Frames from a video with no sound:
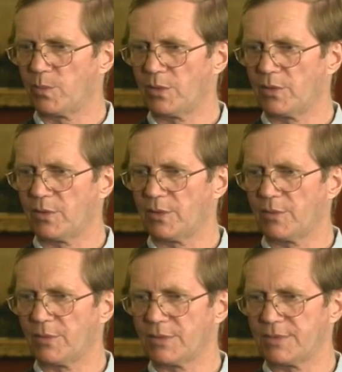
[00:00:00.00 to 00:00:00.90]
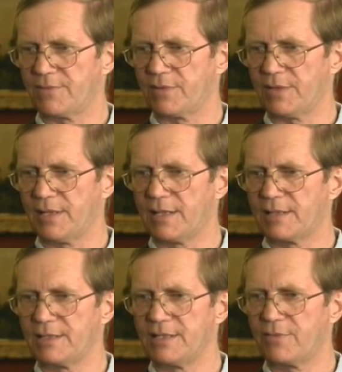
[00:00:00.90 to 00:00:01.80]
you know, it was a very
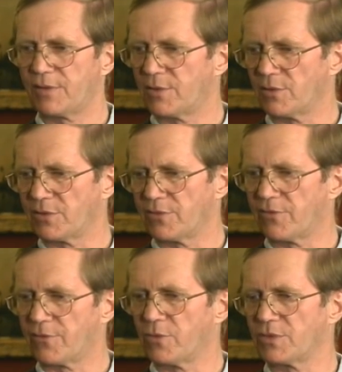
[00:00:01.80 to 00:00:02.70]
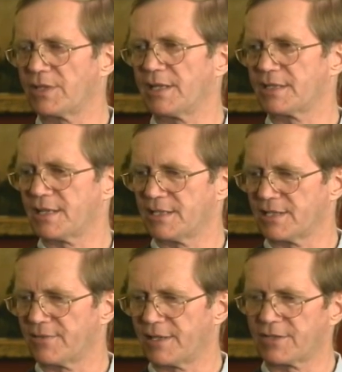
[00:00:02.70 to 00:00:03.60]
difficult and fraught and
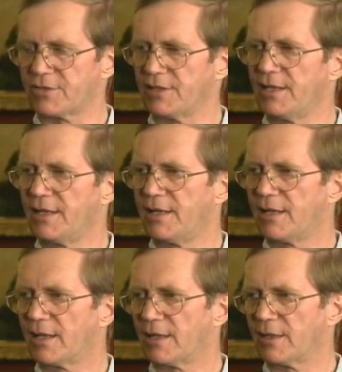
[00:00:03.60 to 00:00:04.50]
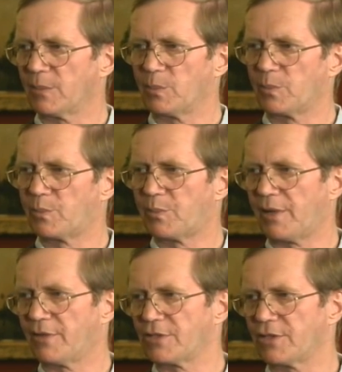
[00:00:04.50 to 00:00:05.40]
unsatisfactory
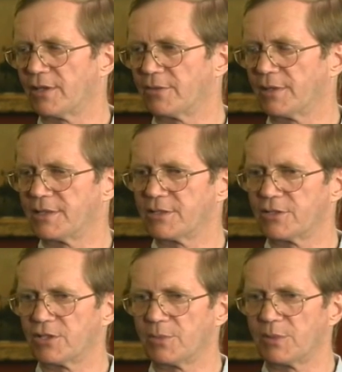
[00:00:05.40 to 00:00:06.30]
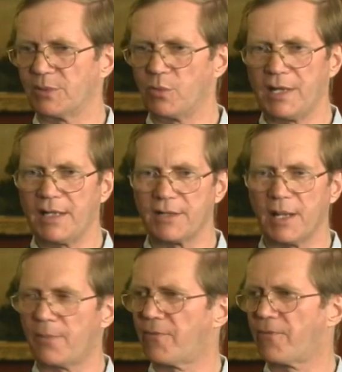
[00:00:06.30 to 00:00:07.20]
parent-child relationship, and we ended
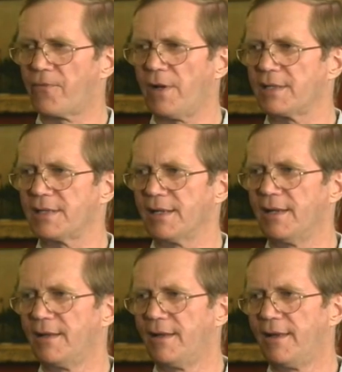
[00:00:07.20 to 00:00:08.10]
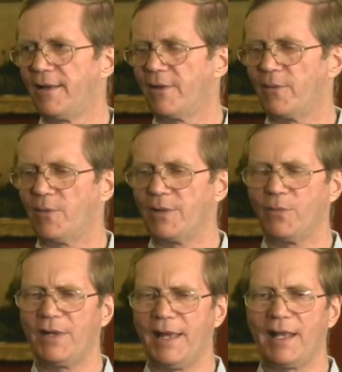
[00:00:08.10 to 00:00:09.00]
up fighting.
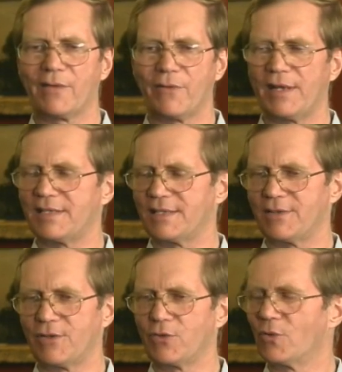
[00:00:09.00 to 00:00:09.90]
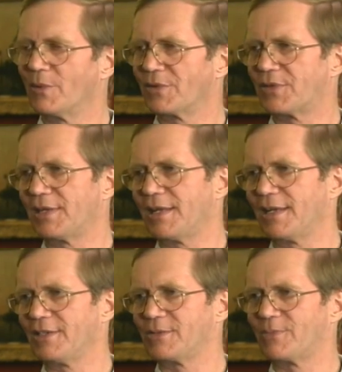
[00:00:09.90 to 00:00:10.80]
We elevated the normal
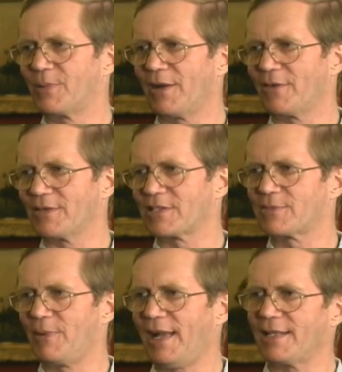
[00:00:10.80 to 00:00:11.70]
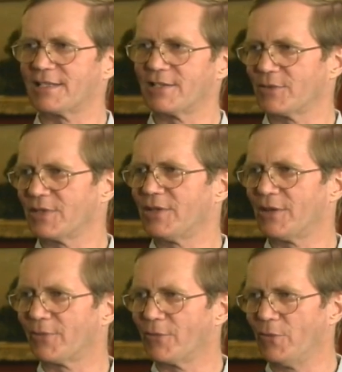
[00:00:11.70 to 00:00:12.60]
teenage parent spats into an
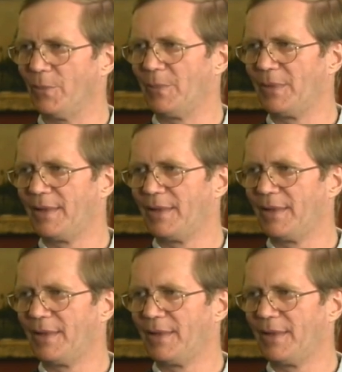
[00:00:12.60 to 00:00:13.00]
art form.